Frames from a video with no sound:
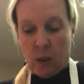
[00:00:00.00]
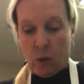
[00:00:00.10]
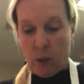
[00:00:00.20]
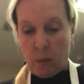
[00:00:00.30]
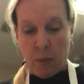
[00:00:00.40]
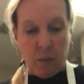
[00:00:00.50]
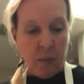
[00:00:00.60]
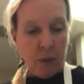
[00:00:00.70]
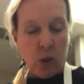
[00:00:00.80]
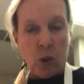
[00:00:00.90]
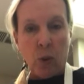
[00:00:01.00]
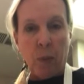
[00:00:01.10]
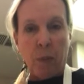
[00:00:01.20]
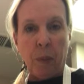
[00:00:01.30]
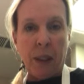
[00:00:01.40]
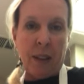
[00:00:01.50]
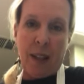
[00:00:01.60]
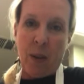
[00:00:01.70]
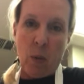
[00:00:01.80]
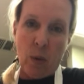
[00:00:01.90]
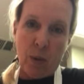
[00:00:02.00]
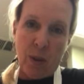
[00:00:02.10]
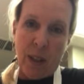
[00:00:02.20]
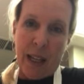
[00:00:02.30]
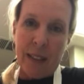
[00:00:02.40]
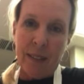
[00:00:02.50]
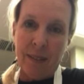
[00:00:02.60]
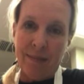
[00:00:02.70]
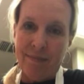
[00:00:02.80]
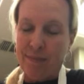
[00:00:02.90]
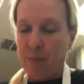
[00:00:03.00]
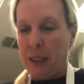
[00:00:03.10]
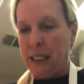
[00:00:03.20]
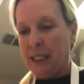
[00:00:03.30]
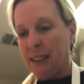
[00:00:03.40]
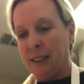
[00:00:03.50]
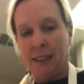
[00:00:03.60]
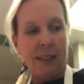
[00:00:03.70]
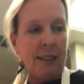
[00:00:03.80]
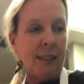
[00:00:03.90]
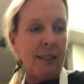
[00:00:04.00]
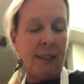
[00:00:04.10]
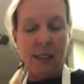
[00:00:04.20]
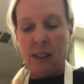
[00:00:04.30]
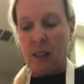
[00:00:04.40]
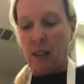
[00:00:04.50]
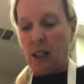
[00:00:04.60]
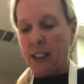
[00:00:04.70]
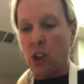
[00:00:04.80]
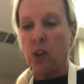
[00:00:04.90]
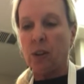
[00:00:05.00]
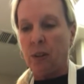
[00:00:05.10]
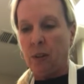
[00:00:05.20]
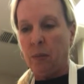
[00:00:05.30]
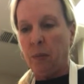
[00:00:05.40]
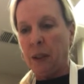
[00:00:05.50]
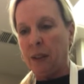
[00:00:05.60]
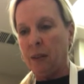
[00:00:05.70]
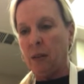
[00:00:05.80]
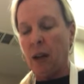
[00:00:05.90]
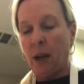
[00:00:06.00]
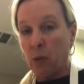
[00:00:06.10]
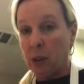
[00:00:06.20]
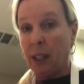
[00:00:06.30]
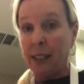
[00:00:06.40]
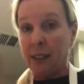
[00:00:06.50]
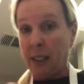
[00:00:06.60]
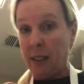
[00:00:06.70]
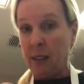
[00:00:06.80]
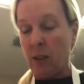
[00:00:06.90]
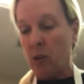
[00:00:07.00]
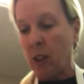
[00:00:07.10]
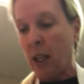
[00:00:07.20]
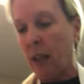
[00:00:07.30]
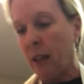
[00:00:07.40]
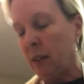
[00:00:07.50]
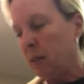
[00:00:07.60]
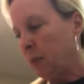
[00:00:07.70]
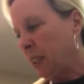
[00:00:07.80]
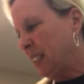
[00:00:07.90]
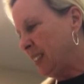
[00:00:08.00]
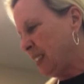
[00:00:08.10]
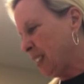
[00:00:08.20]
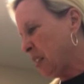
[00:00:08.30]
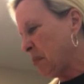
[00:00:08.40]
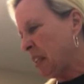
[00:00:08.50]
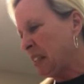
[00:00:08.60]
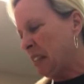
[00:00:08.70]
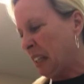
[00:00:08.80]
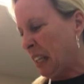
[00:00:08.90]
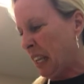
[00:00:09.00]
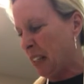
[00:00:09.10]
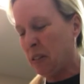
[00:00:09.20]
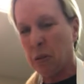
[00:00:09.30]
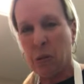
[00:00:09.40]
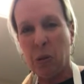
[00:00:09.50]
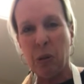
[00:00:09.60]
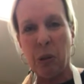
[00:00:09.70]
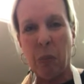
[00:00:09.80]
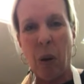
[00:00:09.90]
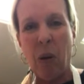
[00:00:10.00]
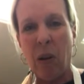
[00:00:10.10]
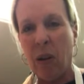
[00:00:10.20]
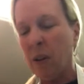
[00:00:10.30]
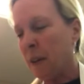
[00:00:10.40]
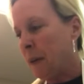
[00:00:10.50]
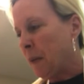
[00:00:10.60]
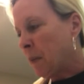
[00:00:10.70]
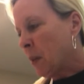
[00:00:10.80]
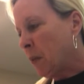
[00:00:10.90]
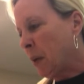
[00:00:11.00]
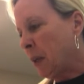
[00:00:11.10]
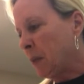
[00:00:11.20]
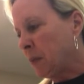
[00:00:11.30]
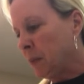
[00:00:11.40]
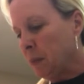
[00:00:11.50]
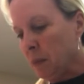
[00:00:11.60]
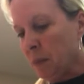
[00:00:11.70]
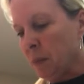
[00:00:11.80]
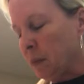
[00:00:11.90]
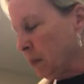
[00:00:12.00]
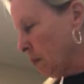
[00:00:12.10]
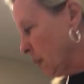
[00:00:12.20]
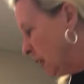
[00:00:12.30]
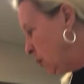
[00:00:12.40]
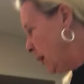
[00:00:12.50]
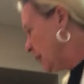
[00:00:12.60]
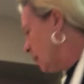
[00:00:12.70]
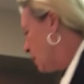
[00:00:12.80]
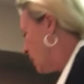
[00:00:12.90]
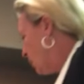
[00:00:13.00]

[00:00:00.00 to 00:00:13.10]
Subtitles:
cream of soup, but I won't do that because I shouldn't. But I would like to add another can because it seems like the cans are too small. But wait, let me